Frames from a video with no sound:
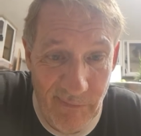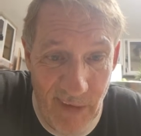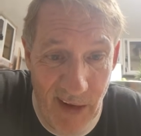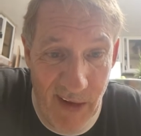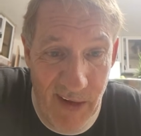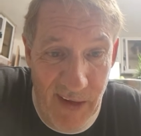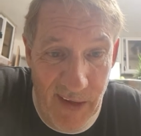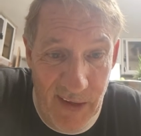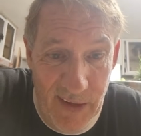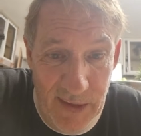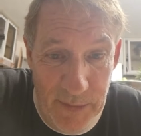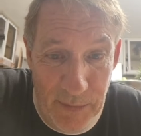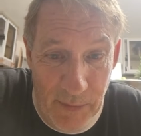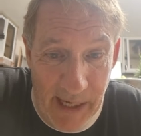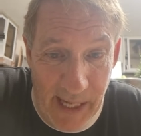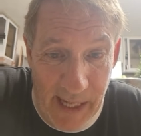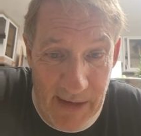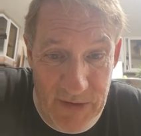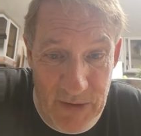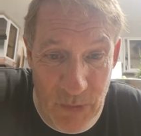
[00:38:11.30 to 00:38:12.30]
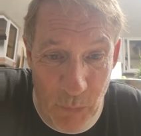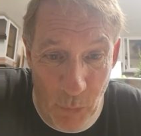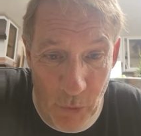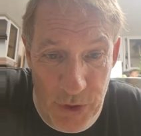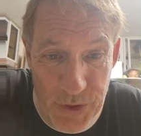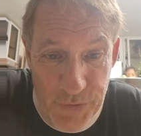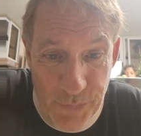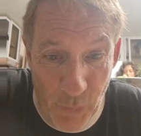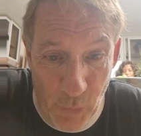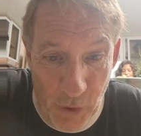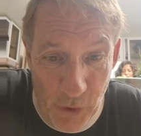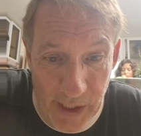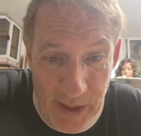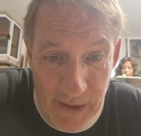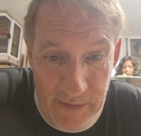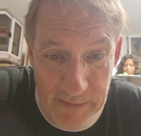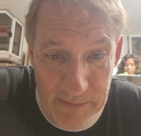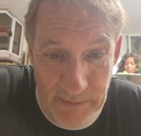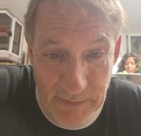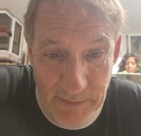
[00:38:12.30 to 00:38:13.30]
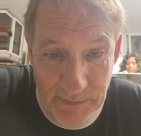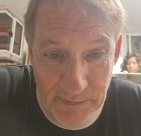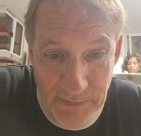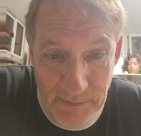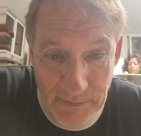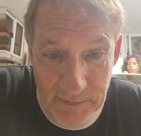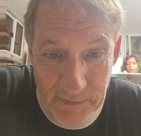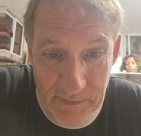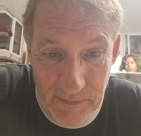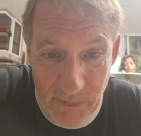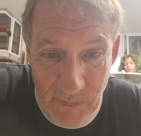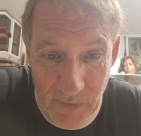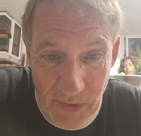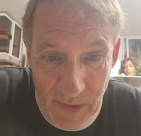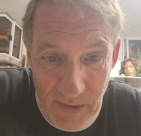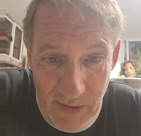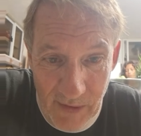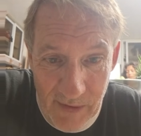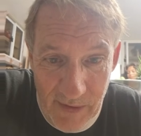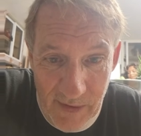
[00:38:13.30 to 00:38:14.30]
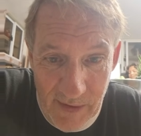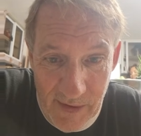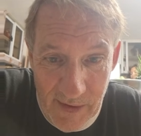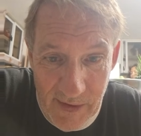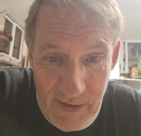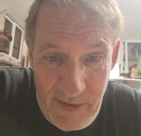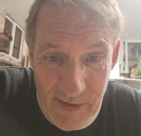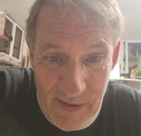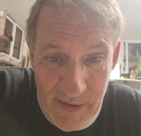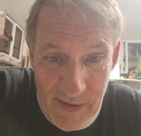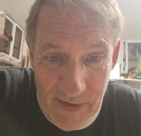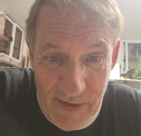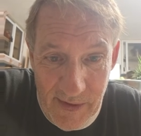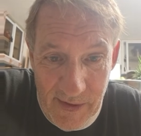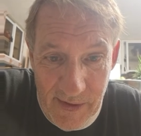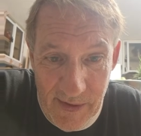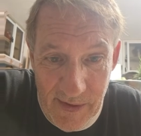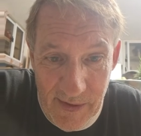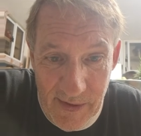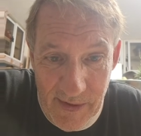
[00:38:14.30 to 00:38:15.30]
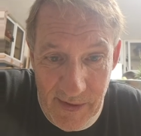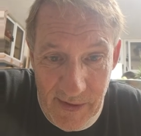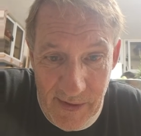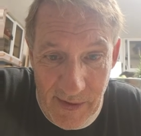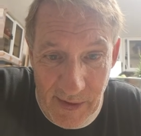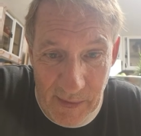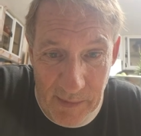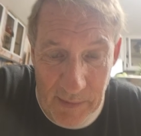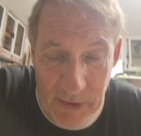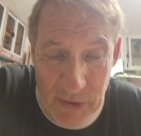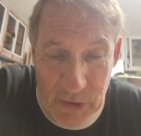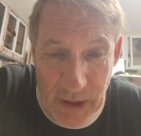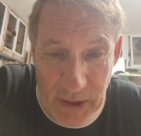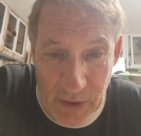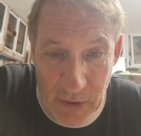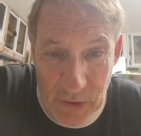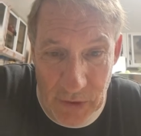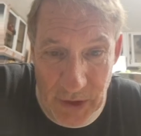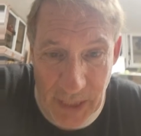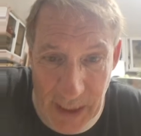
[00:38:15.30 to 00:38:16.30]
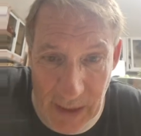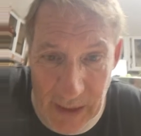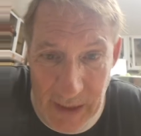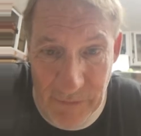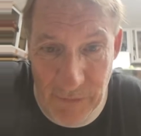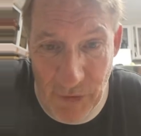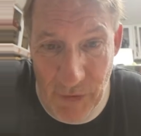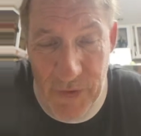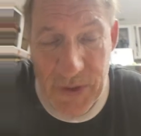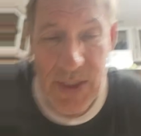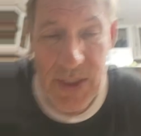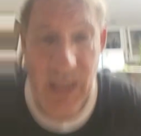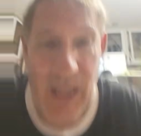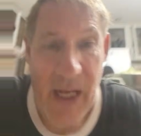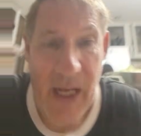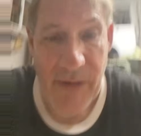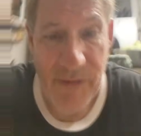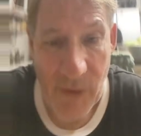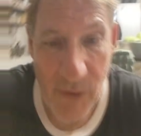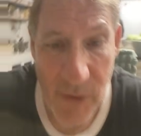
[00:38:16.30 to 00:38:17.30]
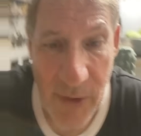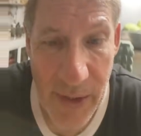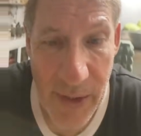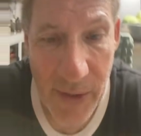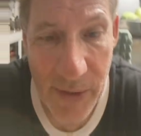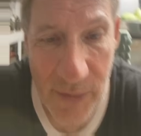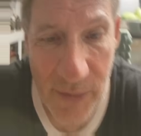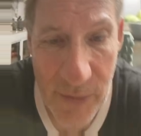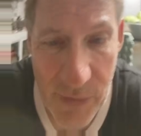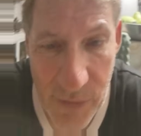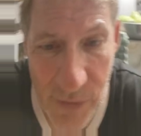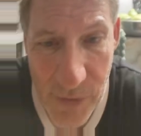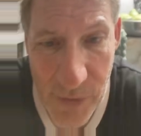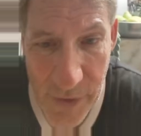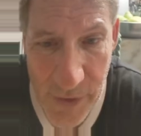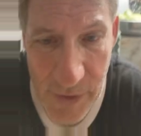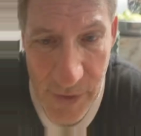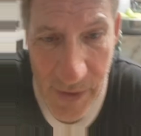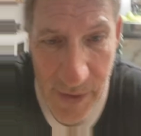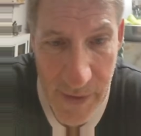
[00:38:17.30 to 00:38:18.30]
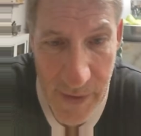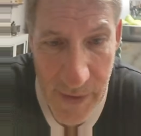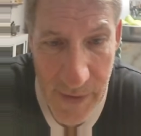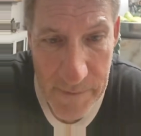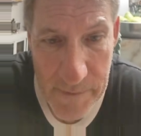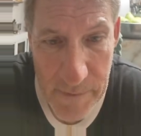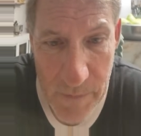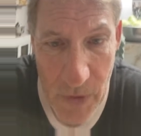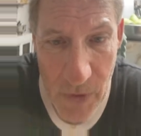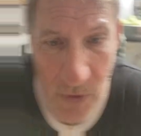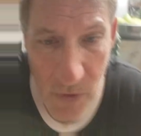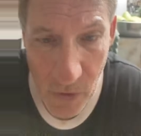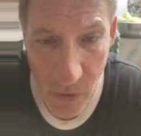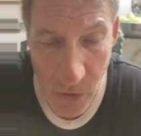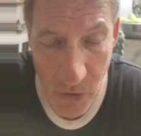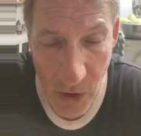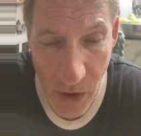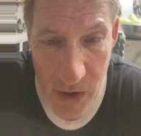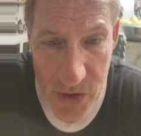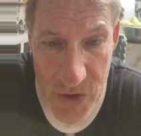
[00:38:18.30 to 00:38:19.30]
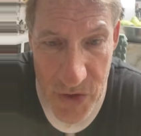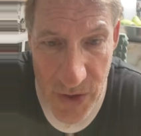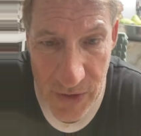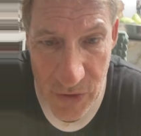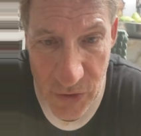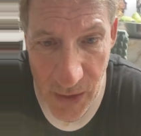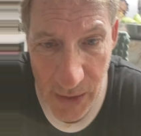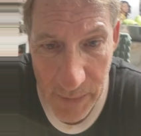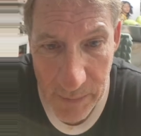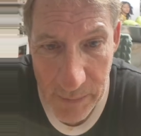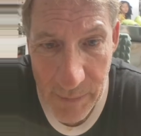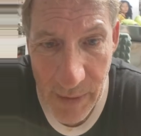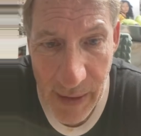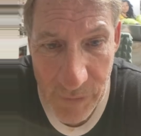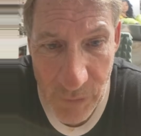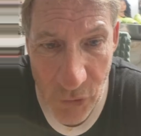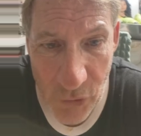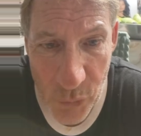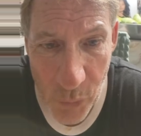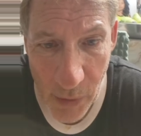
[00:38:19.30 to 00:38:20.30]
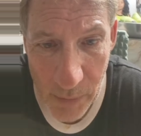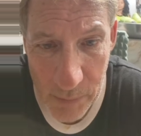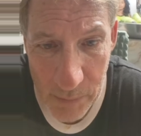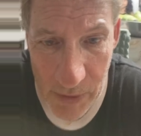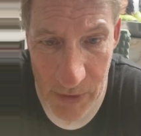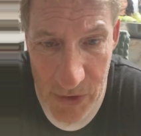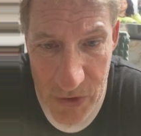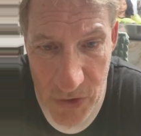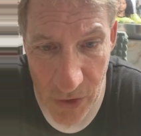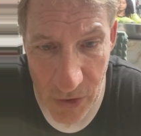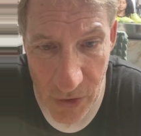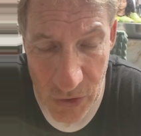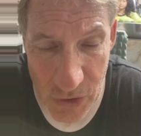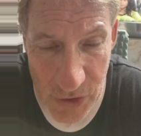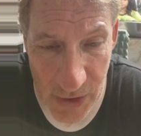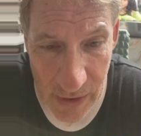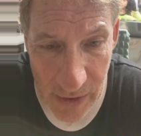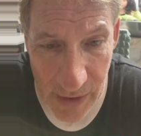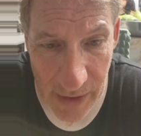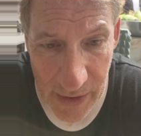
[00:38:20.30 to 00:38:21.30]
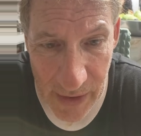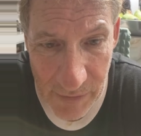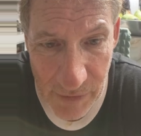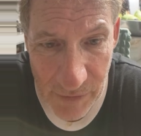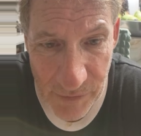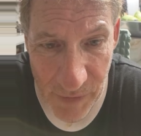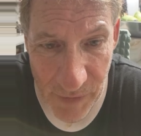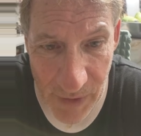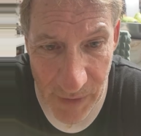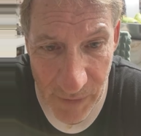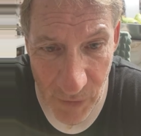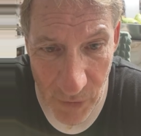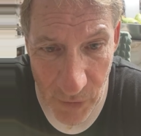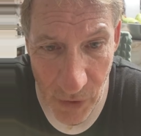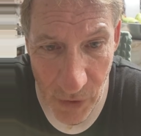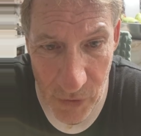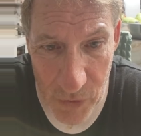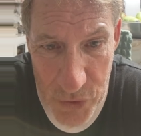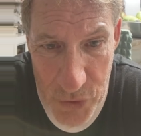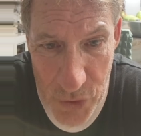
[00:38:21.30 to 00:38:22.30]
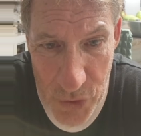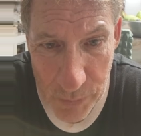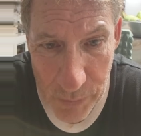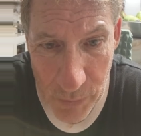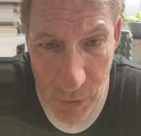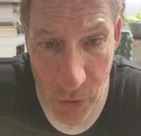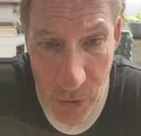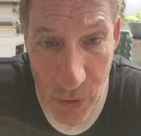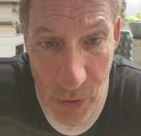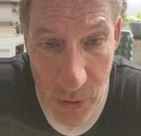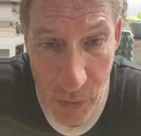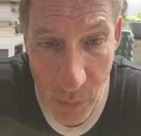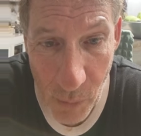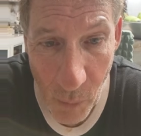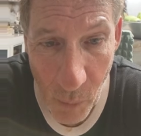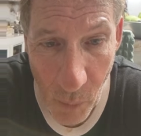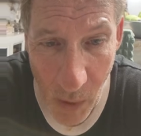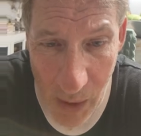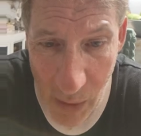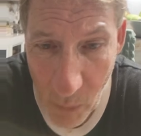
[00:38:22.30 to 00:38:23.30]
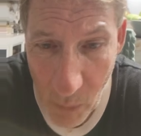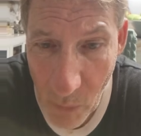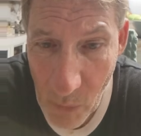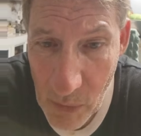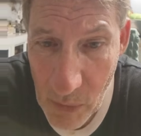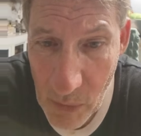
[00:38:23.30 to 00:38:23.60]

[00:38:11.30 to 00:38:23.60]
She might have some words for you. I'm going to check her channel after this live. Okay, good. Her loss, after 12 months on a channel, I give a $500 super. Wow.